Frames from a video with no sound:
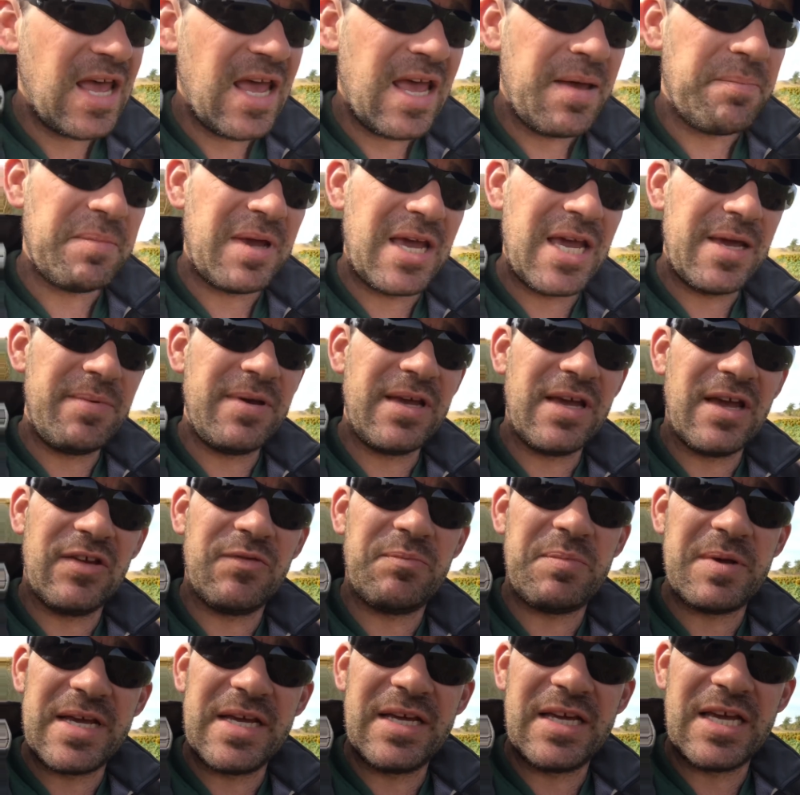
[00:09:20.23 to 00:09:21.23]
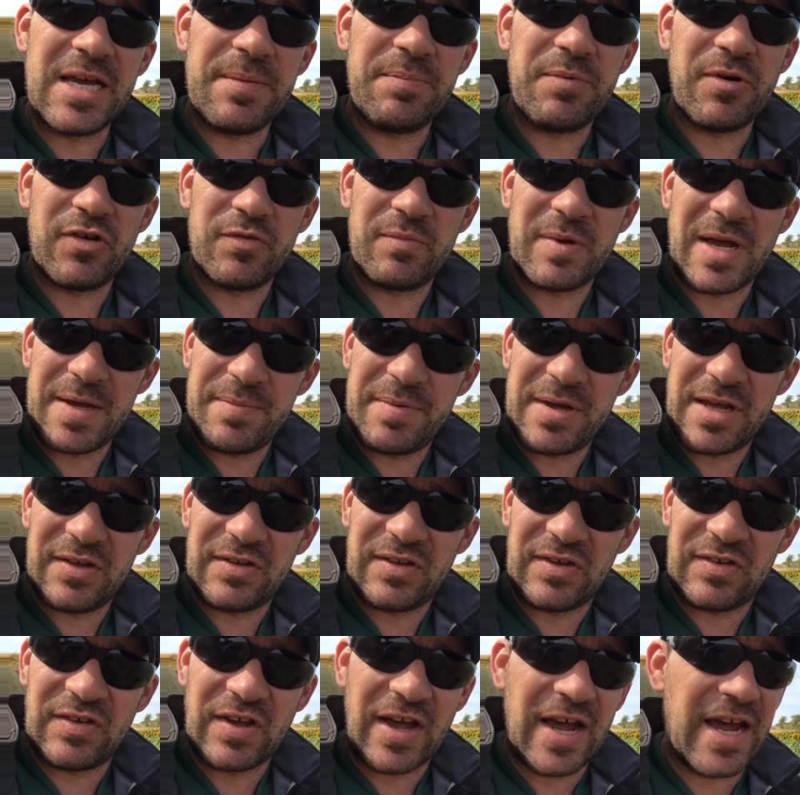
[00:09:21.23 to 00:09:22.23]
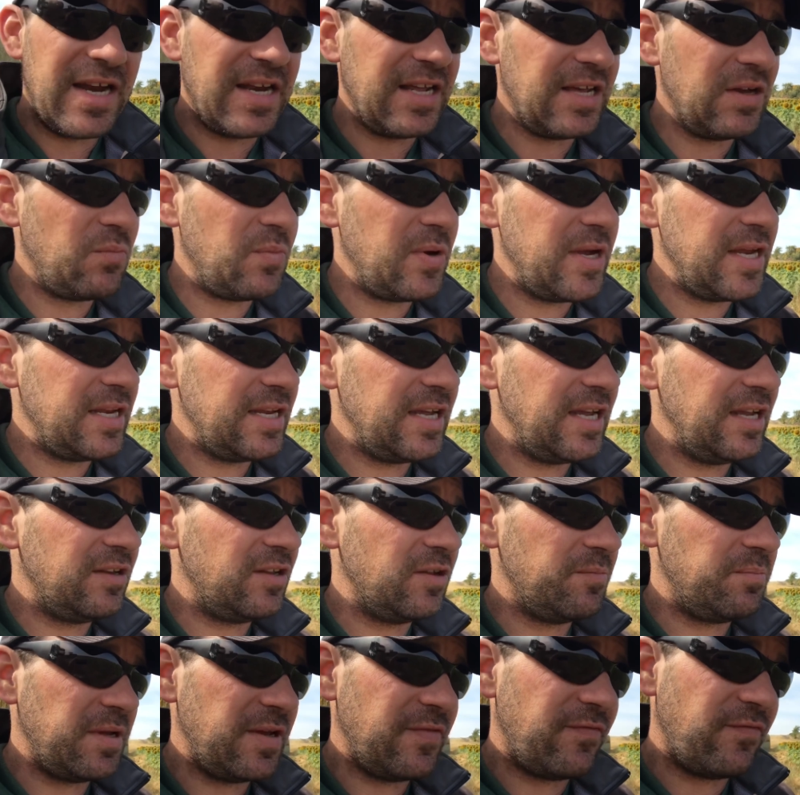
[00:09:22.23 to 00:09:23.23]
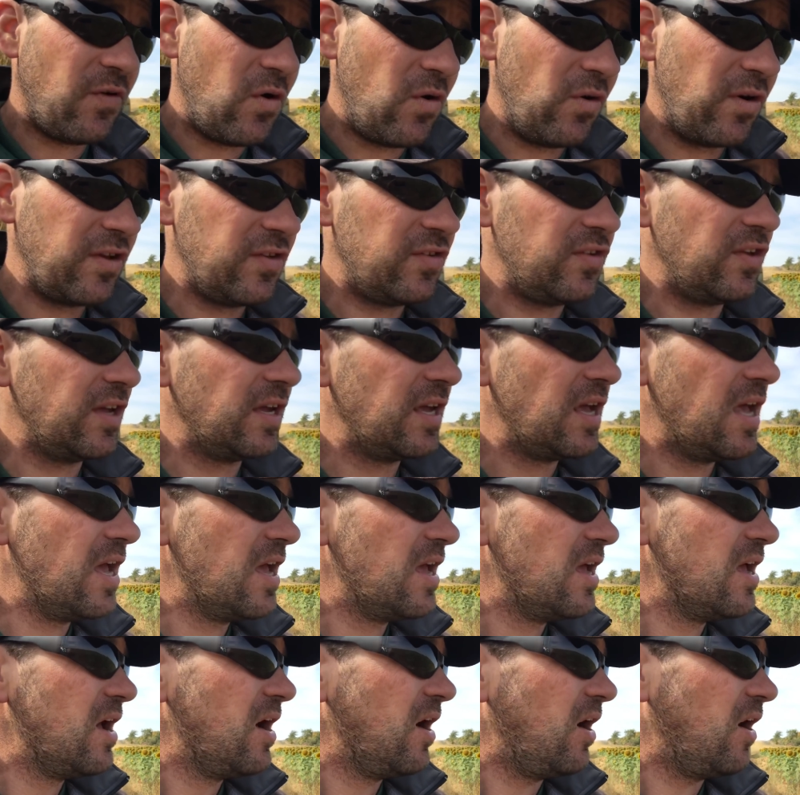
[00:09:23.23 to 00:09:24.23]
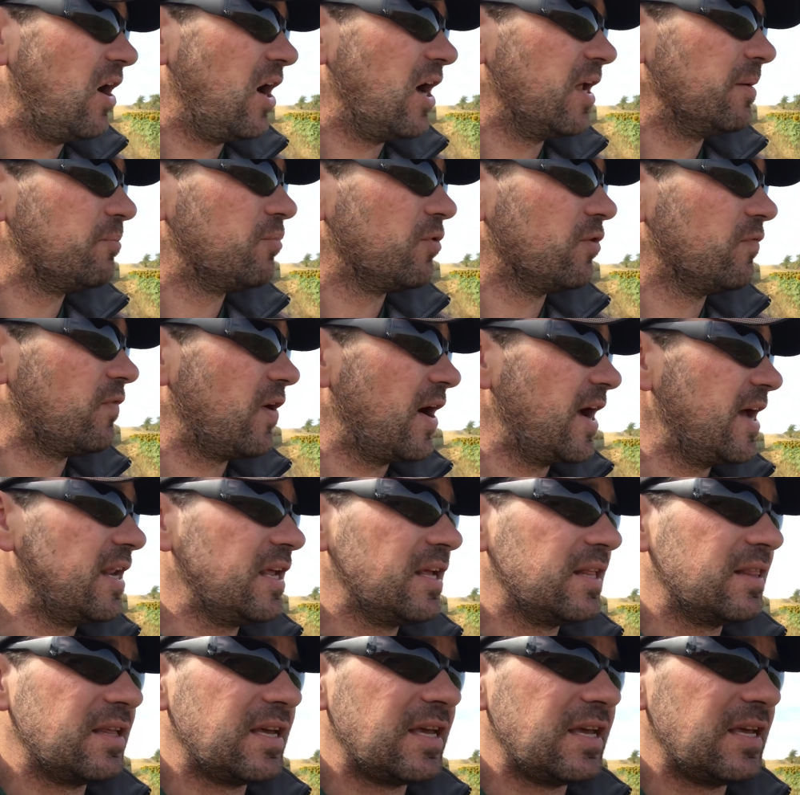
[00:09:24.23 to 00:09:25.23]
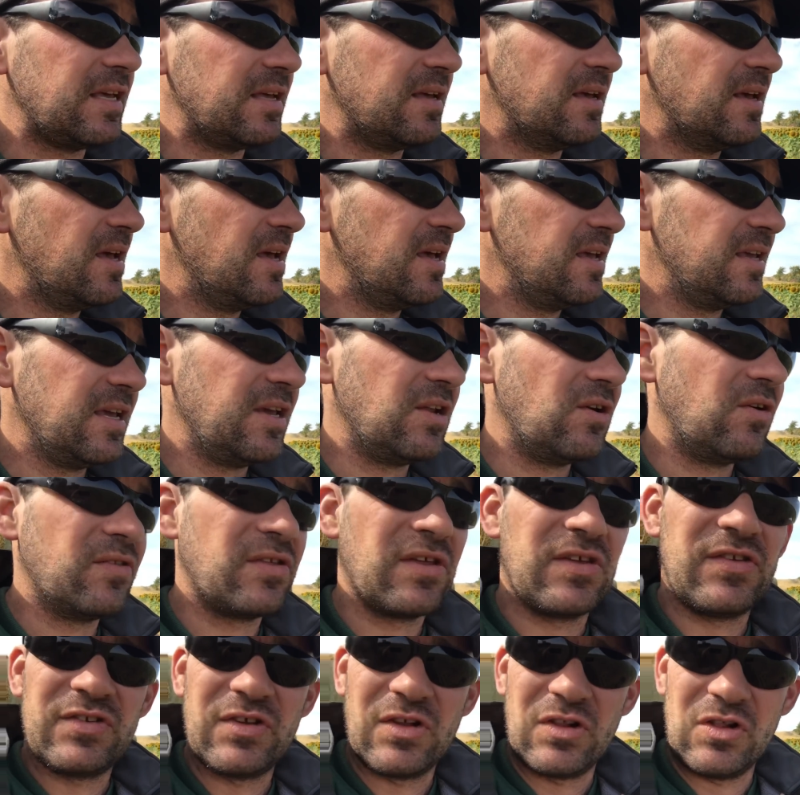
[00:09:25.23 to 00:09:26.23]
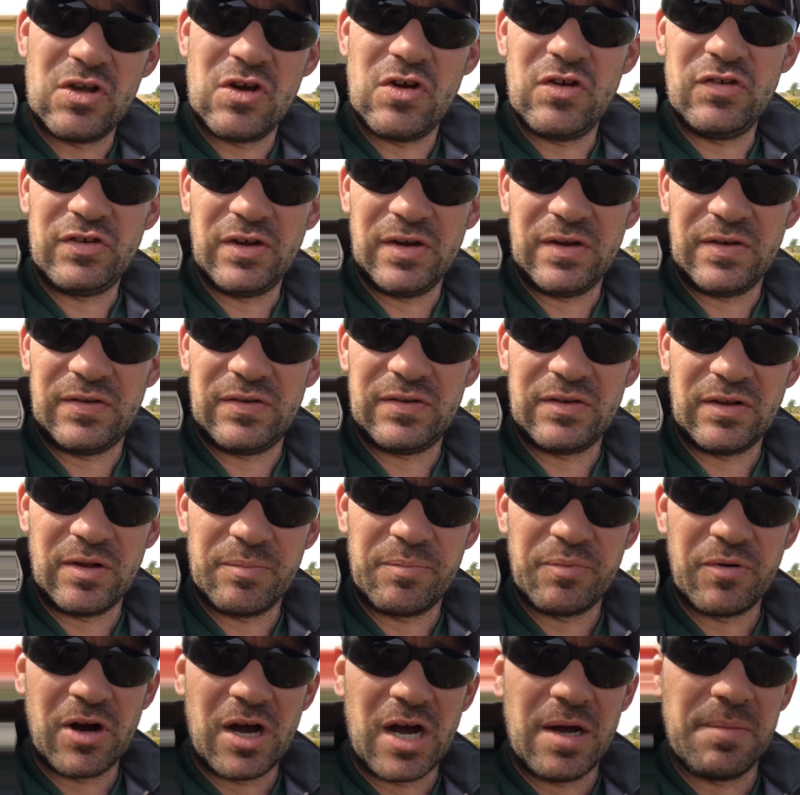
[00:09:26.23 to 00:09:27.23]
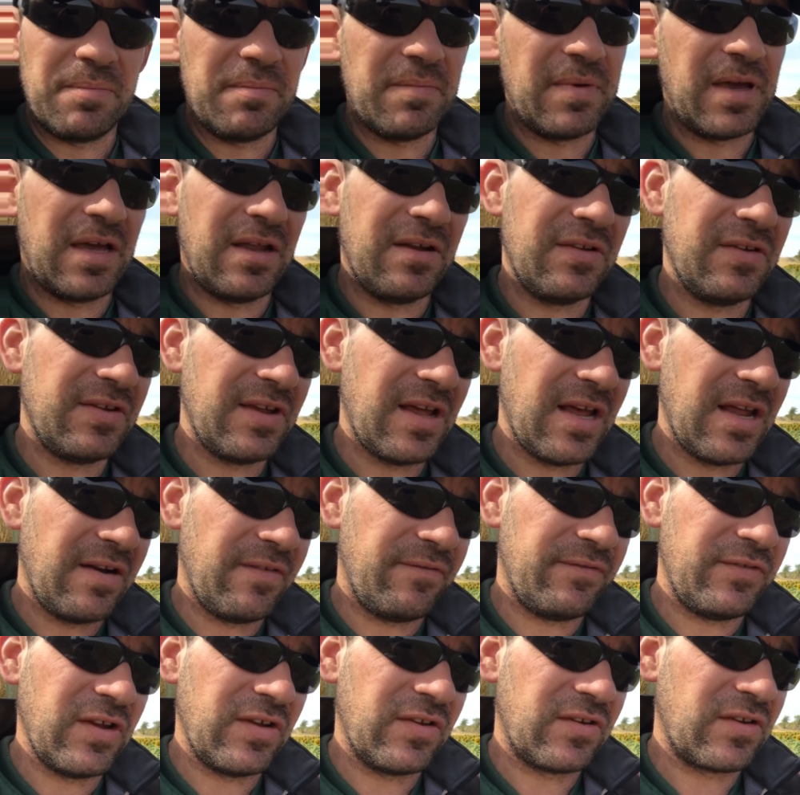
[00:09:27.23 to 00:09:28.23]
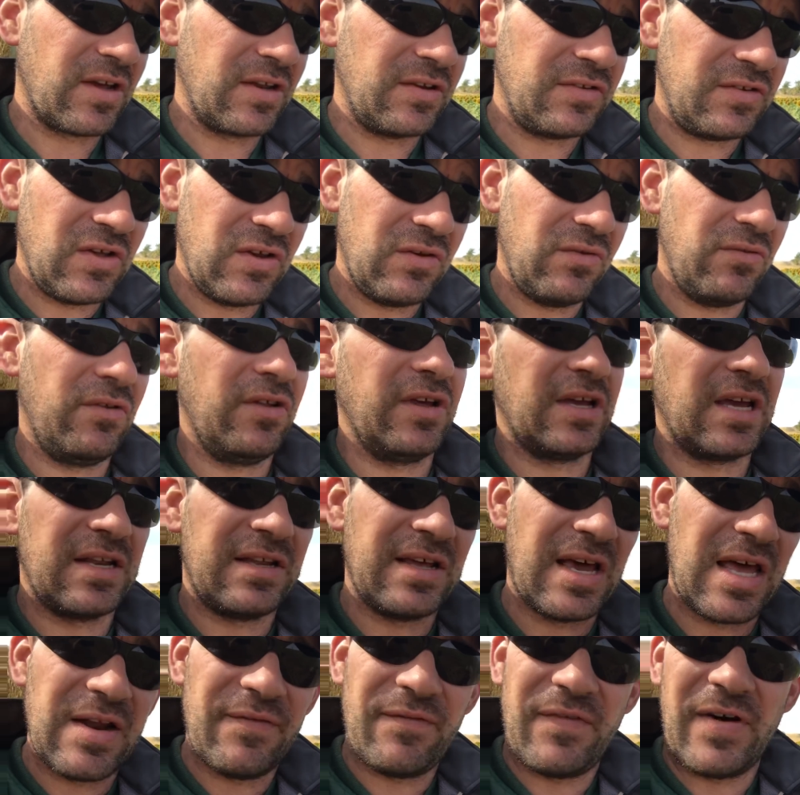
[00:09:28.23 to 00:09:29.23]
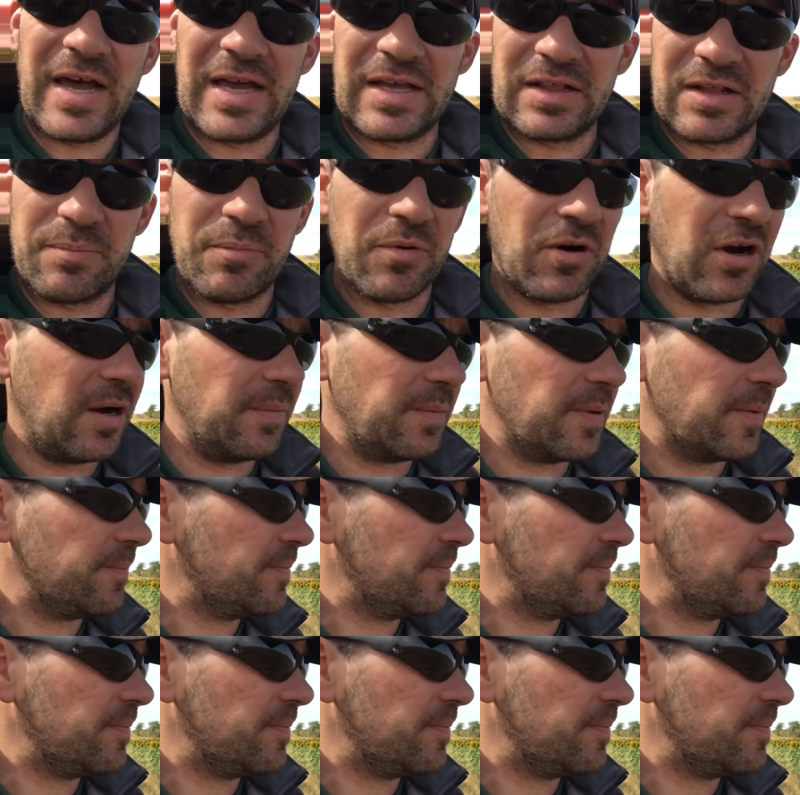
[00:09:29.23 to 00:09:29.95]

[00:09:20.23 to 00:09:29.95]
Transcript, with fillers: Maybe as beekeepers, maybe as society, we need to be focusing on providing the you know, the solutions to the problem instead of just continually identifying the problem.